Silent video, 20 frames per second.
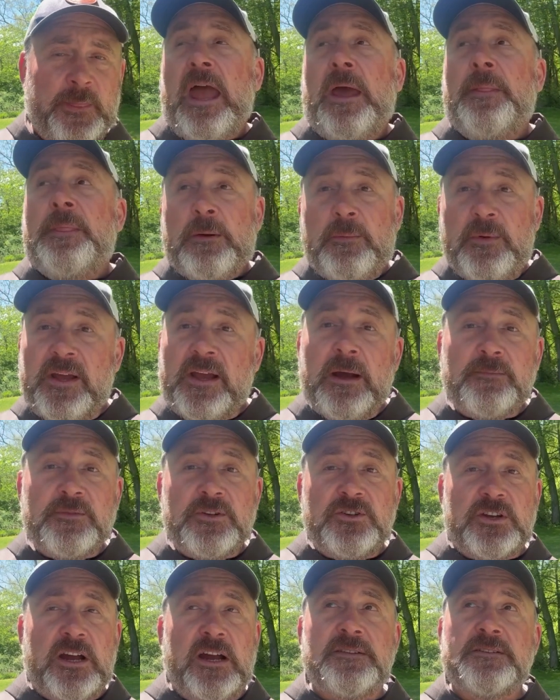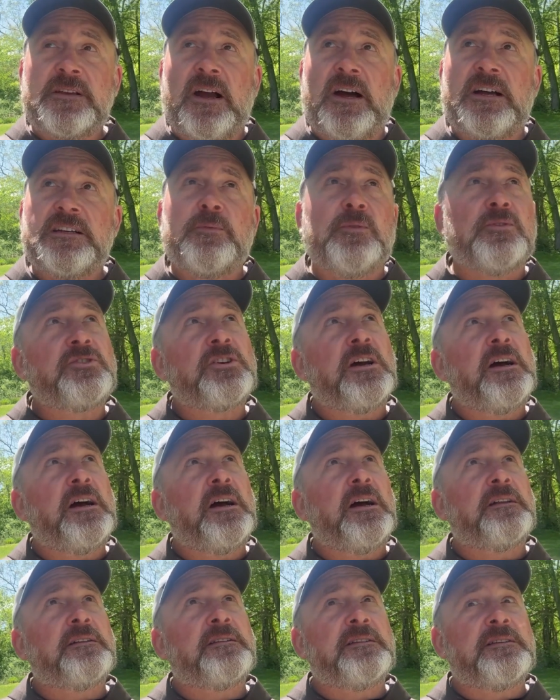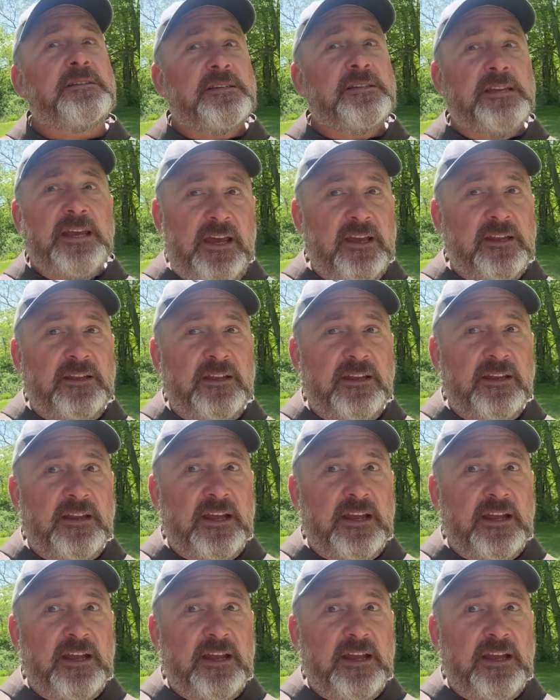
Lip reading: And then we come to John's Gospel, John 10.